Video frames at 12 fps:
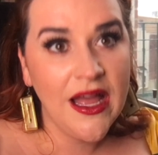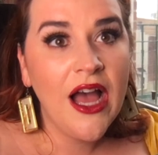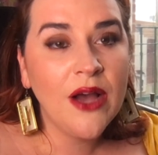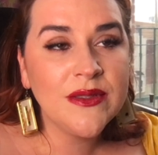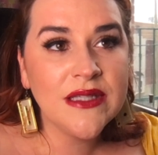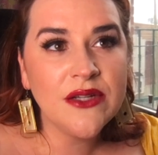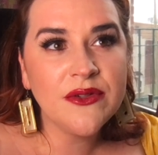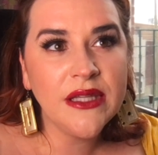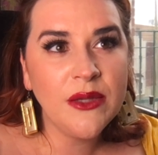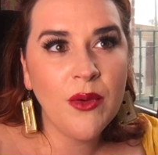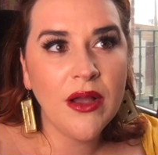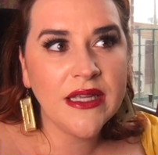I was literally
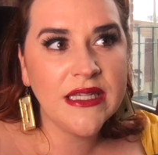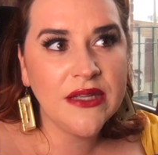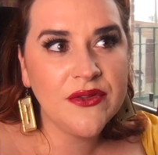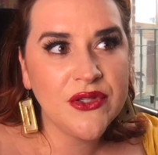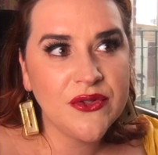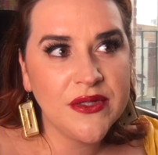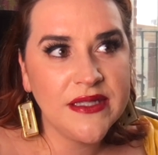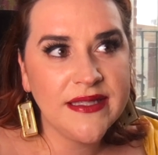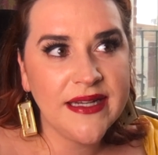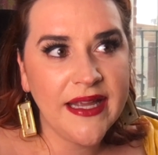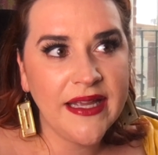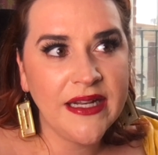walking down the street
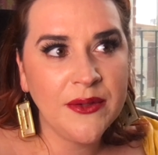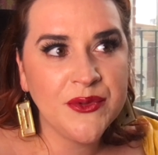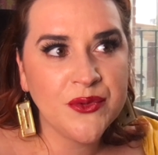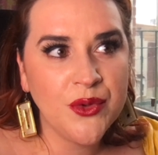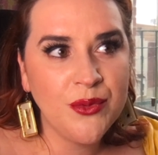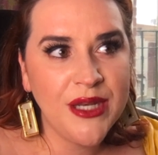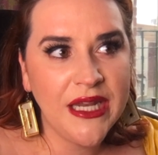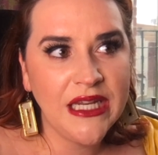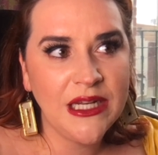today and I was ruminating